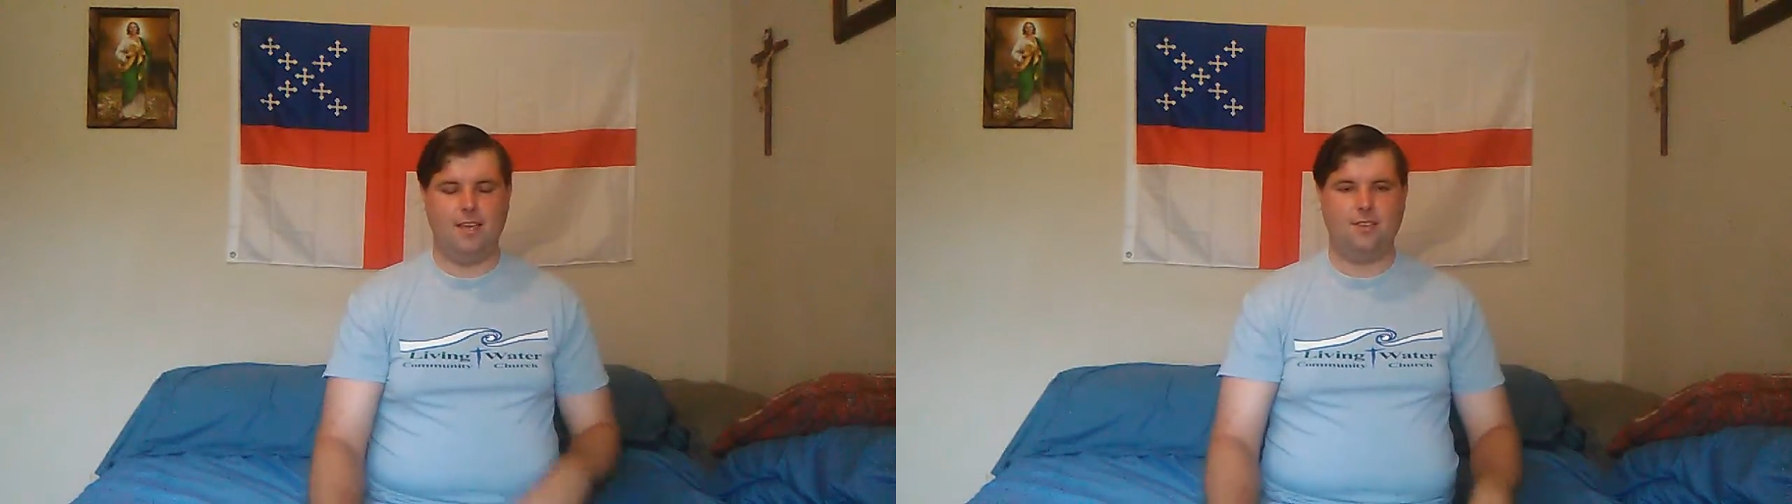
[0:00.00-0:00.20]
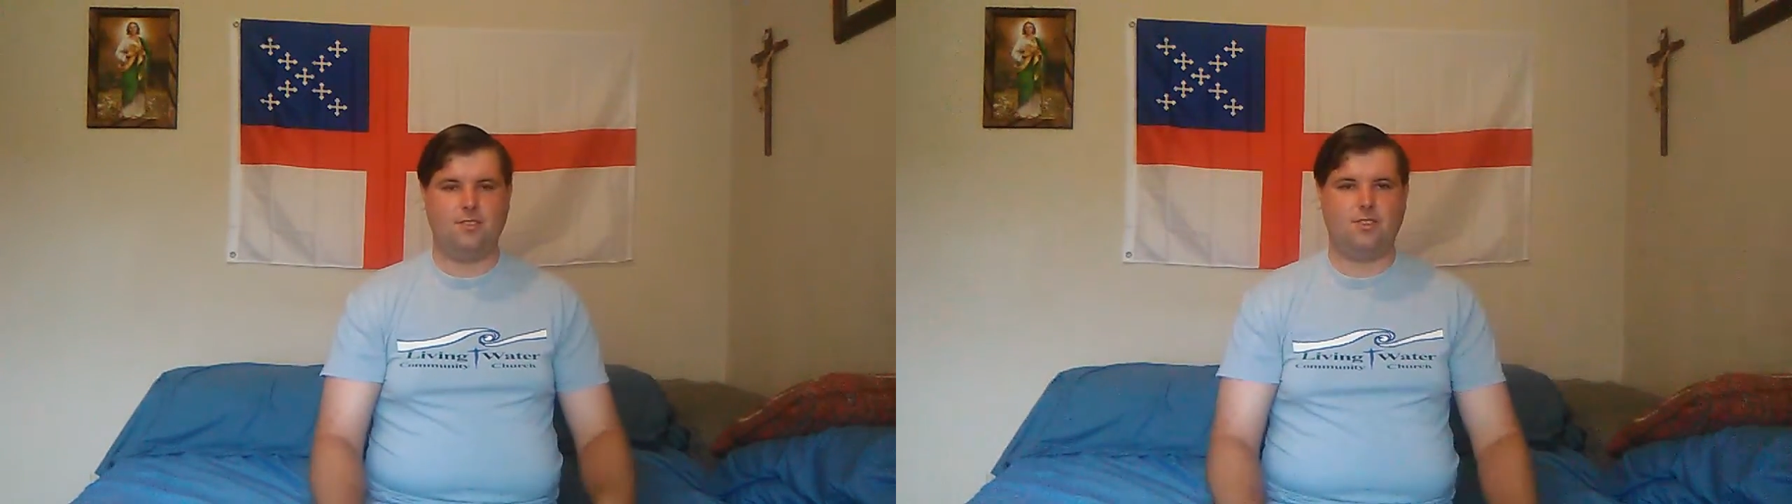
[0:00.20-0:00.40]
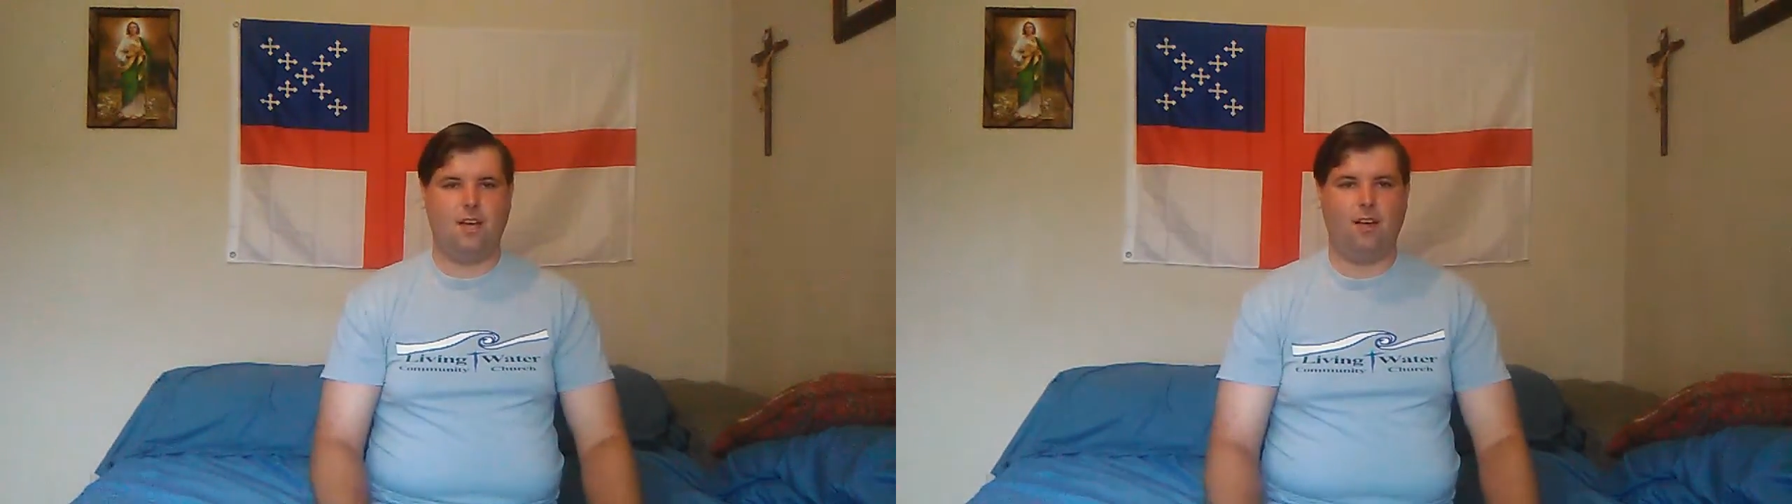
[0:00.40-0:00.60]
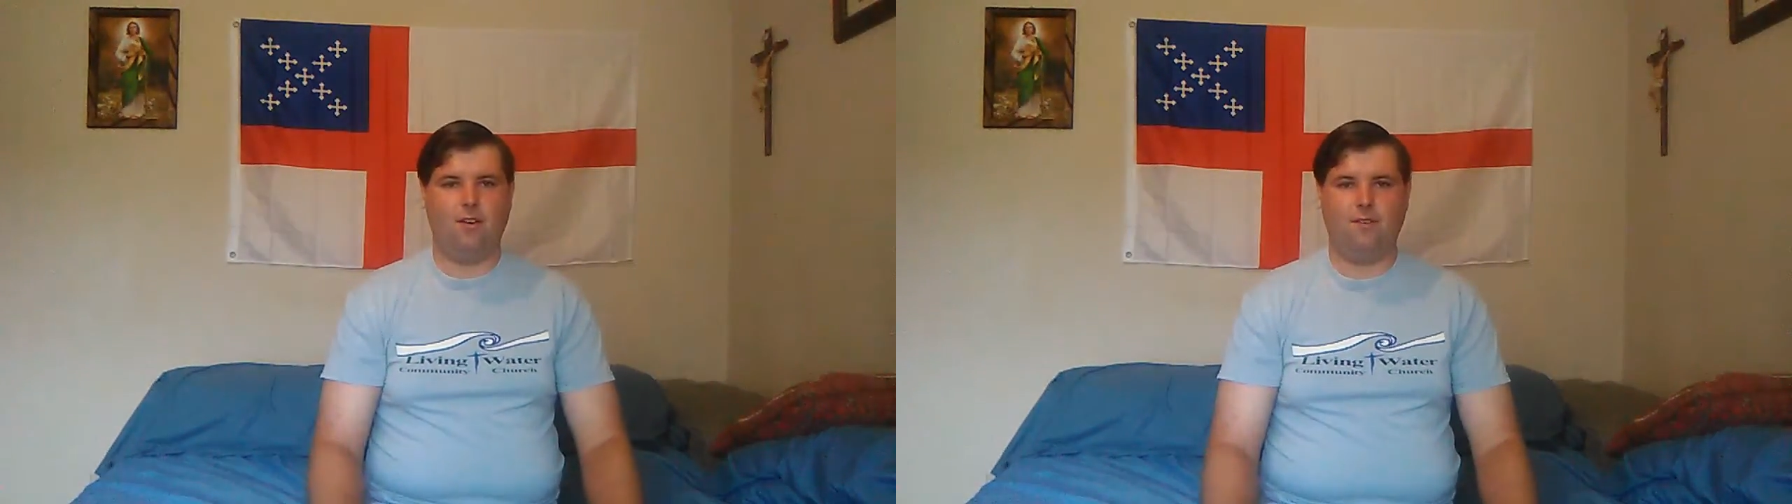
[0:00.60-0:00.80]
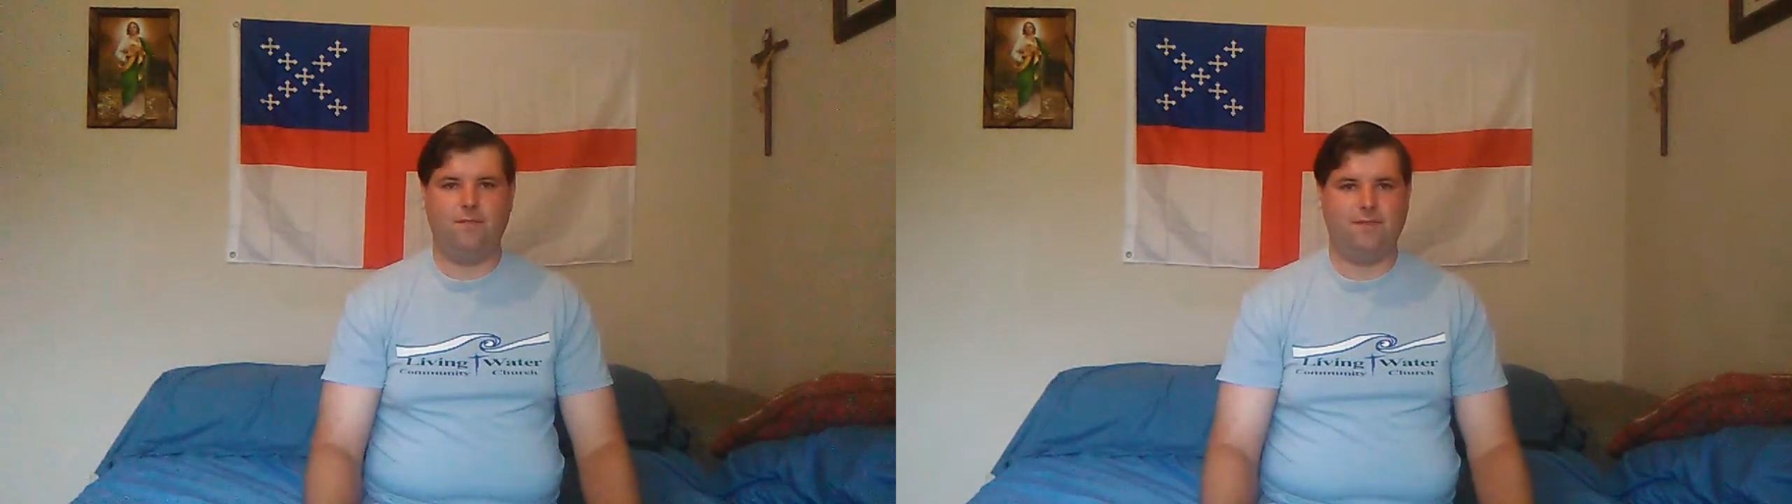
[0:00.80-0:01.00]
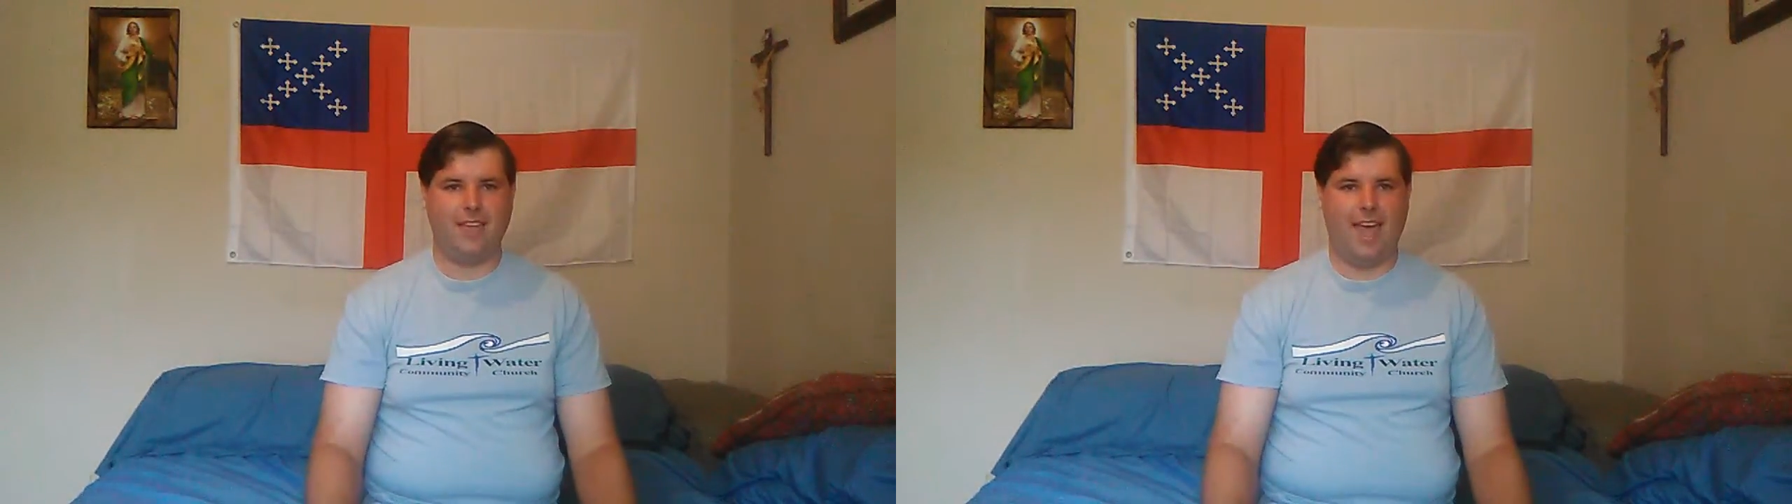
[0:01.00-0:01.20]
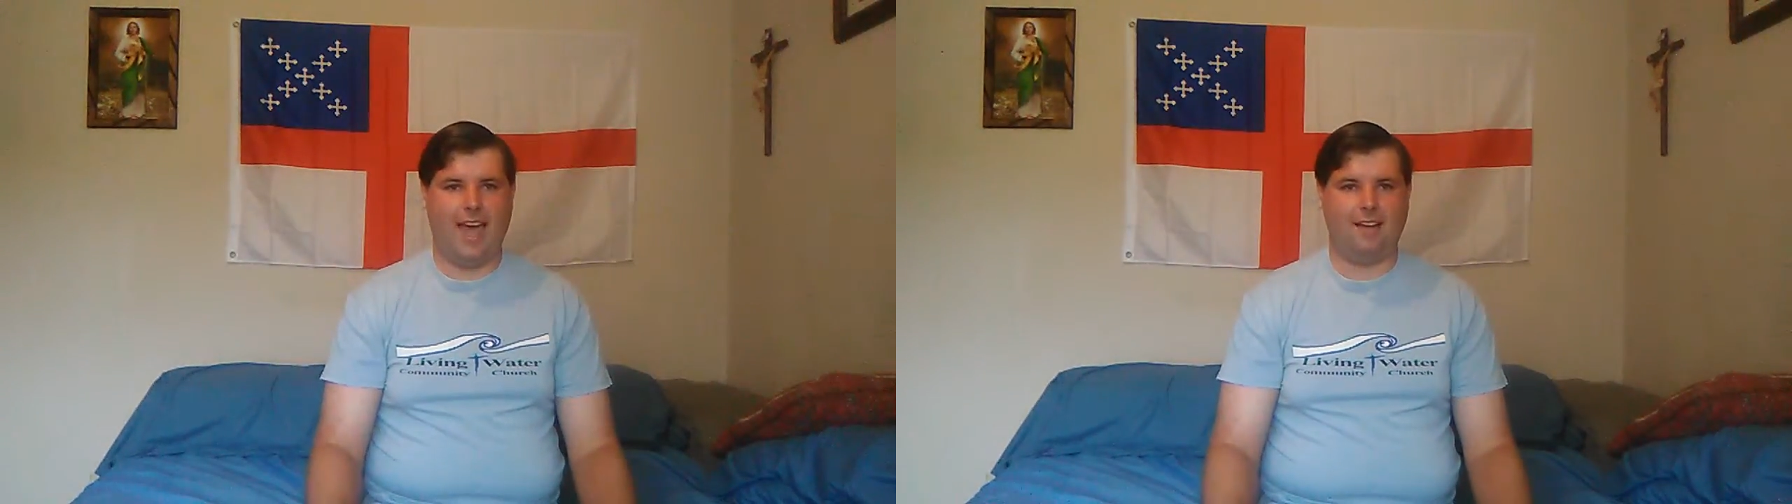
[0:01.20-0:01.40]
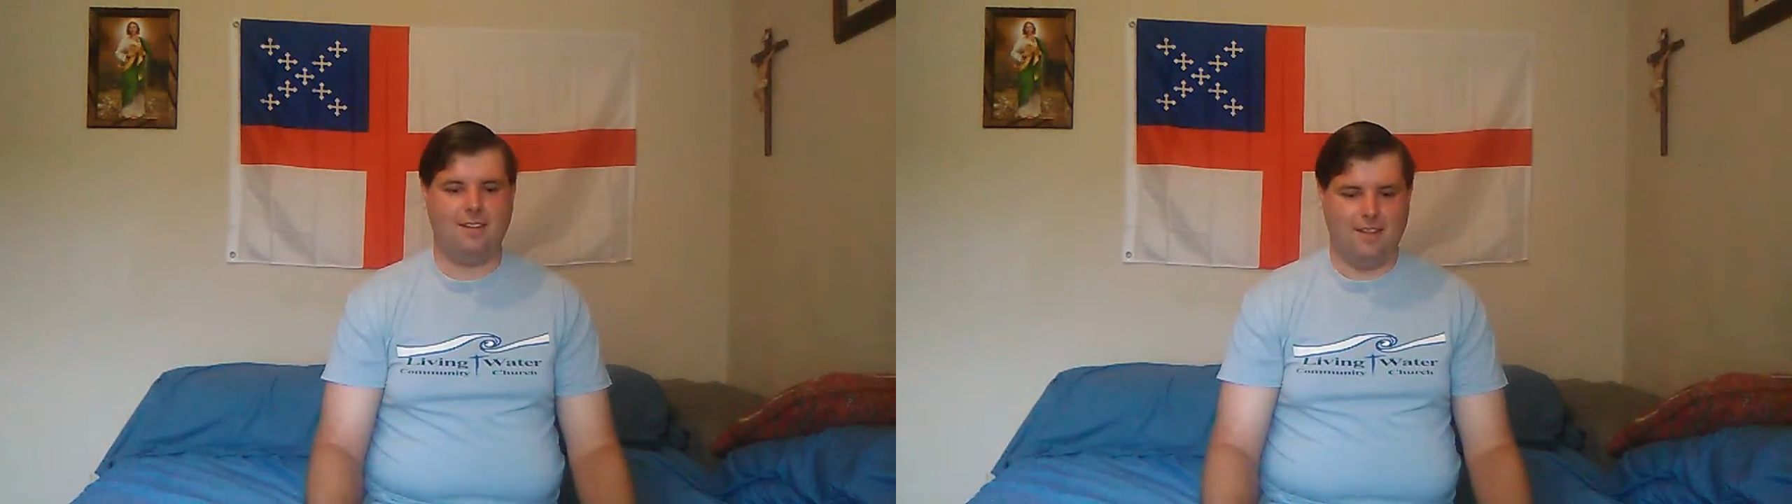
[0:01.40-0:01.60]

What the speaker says: So yeah,